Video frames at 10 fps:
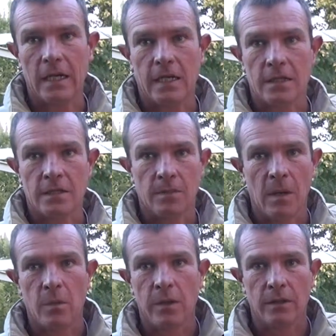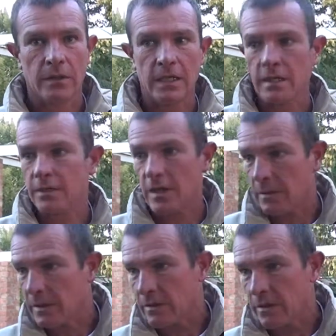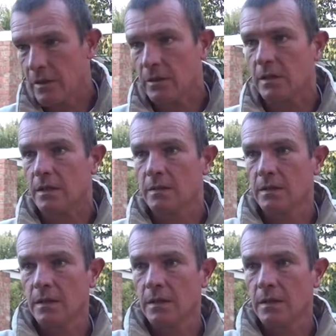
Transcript: And like in Zimbabwe, you'll get a drum in the road and